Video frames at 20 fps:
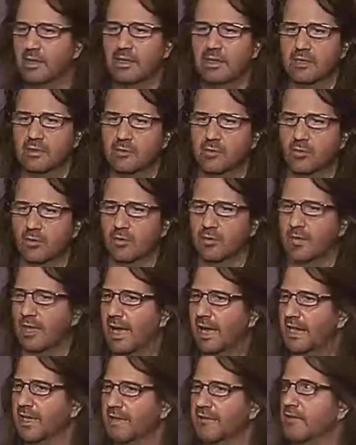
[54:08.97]
you're
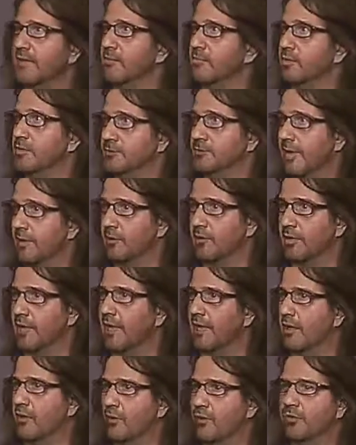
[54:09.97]
guiding them to better
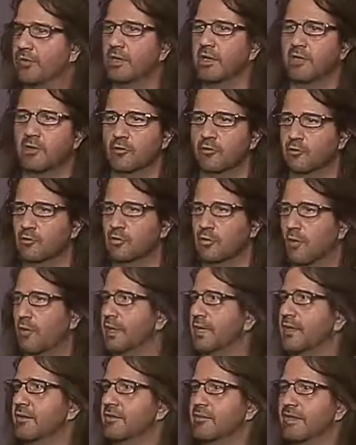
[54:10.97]
health, you're
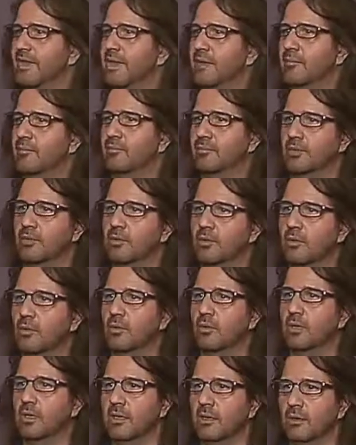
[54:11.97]
showing them,
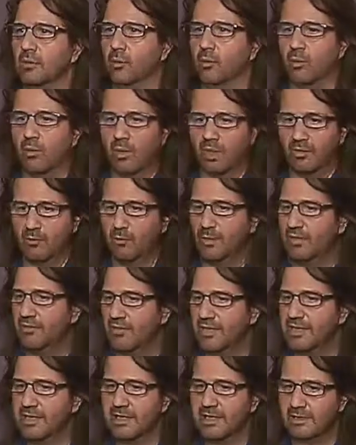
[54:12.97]
what
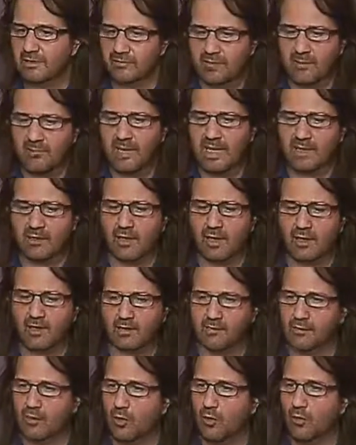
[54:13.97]
they need, and they may not
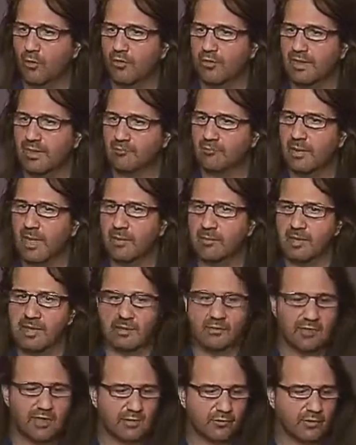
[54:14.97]
know that maybe
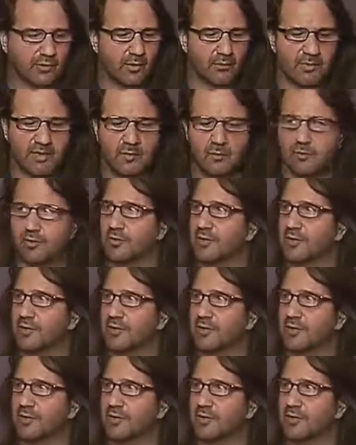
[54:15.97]
that something was